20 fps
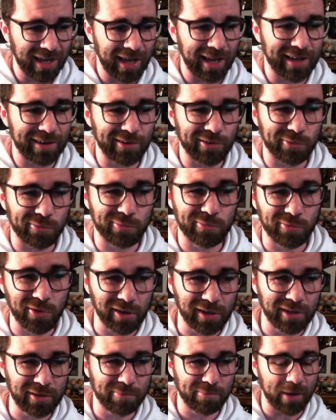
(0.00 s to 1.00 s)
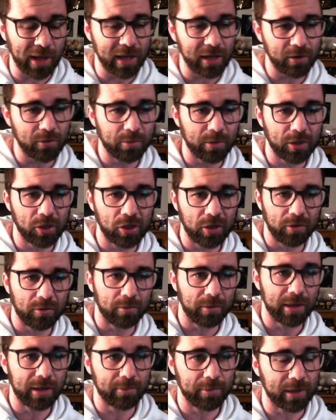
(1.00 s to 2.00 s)
and a right back, which is
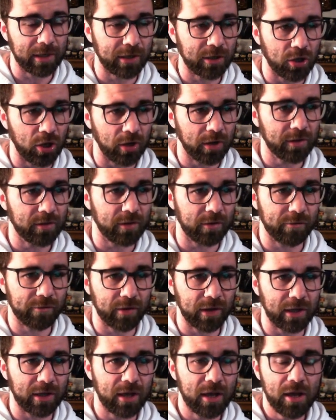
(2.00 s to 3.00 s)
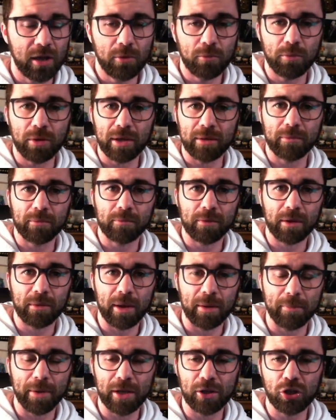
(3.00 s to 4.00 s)
really, really nice. I think we
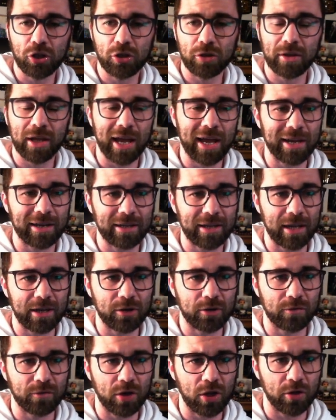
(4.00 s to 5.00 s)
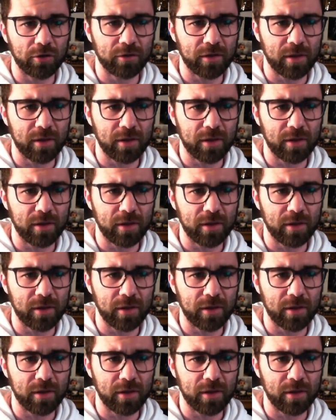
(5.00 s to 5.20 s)
mentioned at the end of last